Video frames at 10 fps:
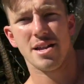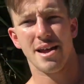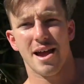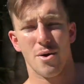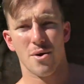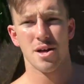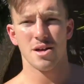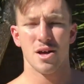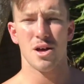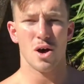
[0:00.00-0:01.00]
Now,
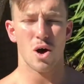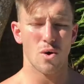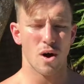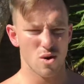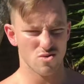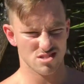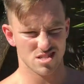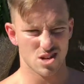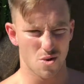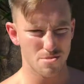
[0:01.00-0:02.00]
I, I
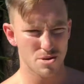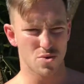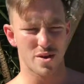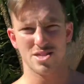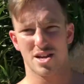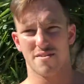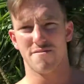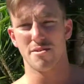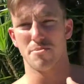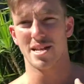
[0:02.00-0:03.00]
was going between like
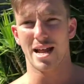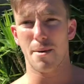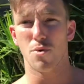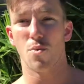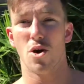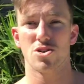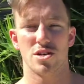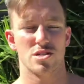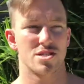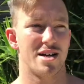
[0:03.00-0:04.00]
Fitbit and Apple Watch, I
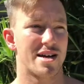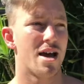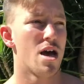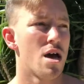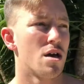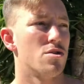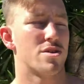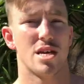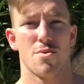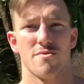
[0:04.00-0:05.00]
was like,
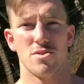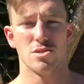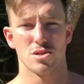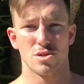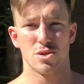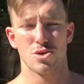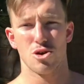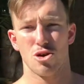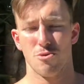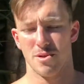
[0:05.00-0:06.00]
looking at reviews on
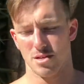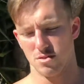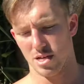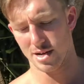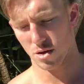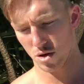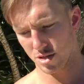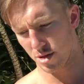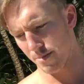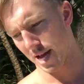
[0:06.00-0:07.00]
YouTube and I'm like, oh,
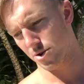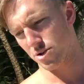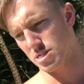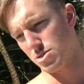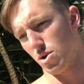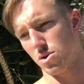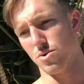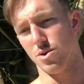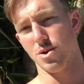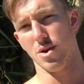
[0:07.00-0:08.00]
the battery's not
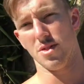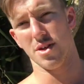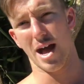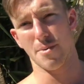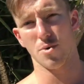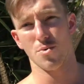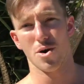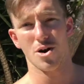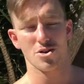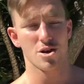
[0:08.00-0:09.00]
good on the Apple
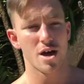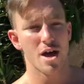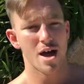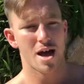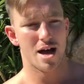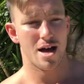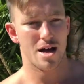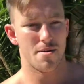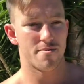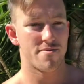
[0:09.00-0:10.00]
Watch,
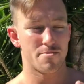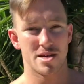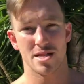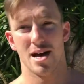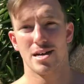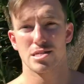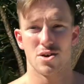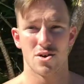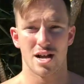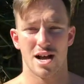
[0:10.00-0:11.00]
um, Fitbit lasts
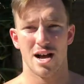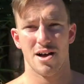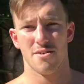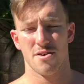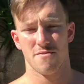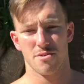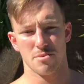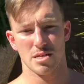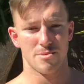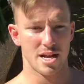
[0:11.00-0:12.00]
longer,
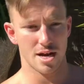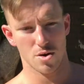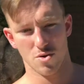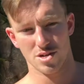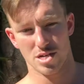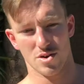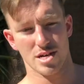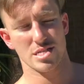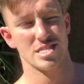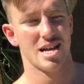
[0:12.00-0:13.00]
Fitbit's better, all this kind
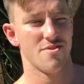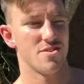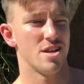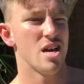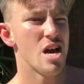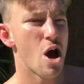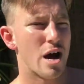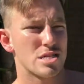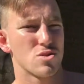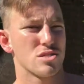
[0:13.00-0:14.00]
of stuff. And
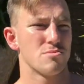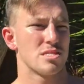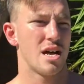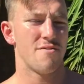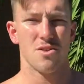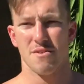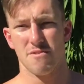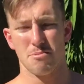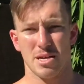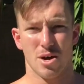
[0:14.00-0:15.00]
I saw some stuff on the
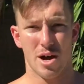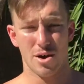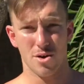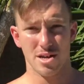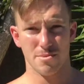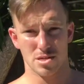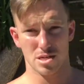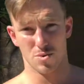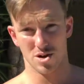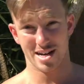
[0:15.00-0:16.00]
Fitbit Ionic because I
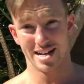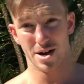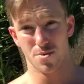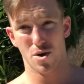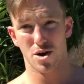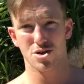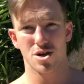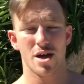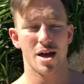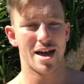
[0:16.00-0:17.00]
wanted to get a watch
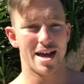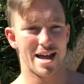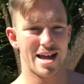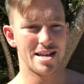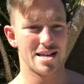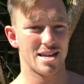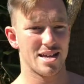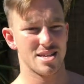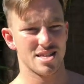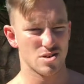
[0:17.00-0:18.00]
and it,
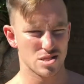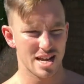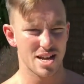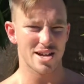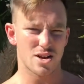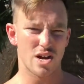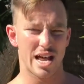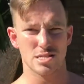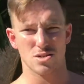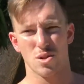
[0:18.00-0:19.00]
they were saying like, oh, it
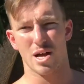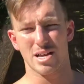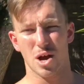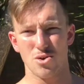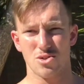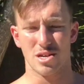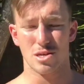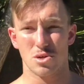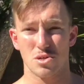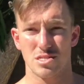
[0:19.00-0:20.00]
has all like coaching
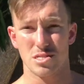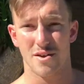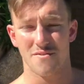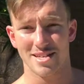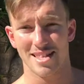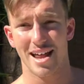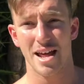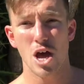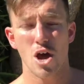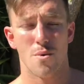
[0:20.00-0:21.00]
cues and stuff like that,
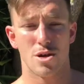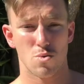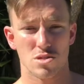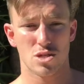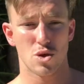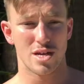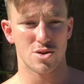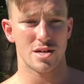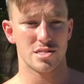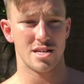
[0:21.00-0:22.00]
which I wasn't too
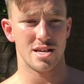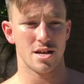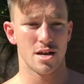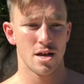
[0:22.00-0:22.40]
interested in.